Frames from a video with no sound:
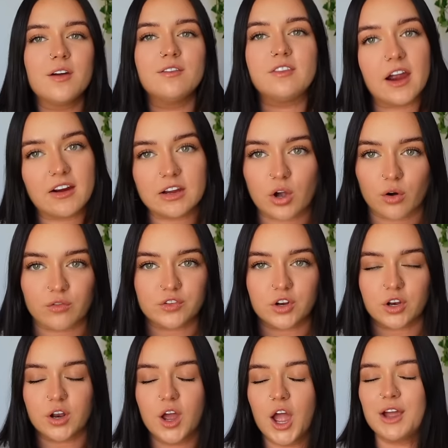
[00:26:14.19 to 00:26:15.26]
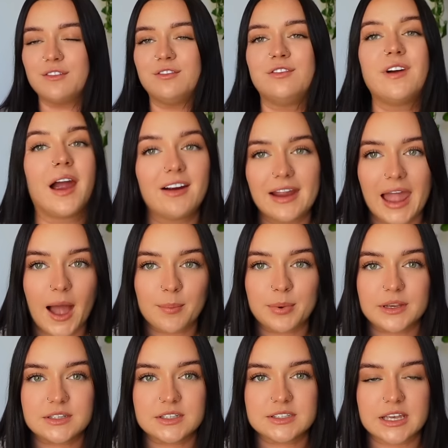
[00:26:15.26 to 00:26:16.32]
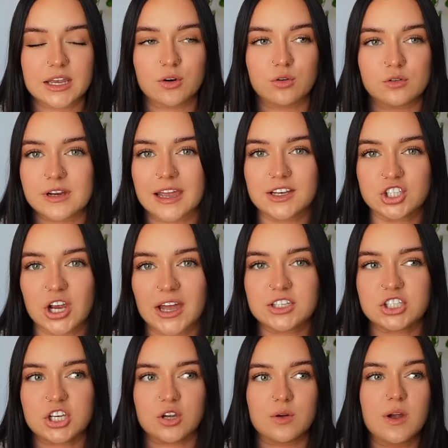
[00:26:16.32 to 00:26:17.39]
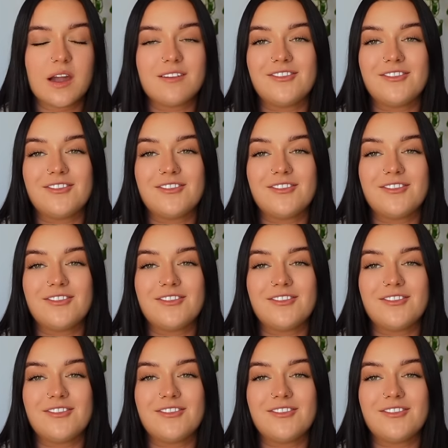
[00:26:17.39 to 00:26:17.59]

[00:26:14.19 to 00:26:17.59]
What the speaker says: very confident, very happy to sit here all day and chat to you,